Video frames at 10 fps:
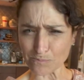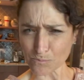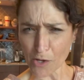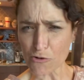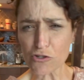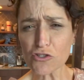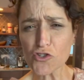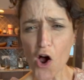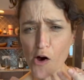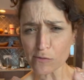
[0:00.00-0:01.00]
you shouldn't
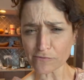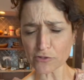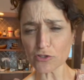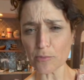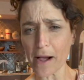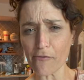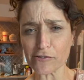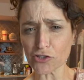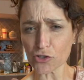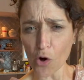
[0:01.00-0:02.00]
talk with food in your mouth.
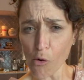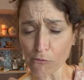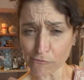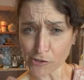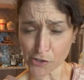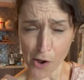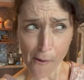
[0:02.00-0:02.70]
It's so rude.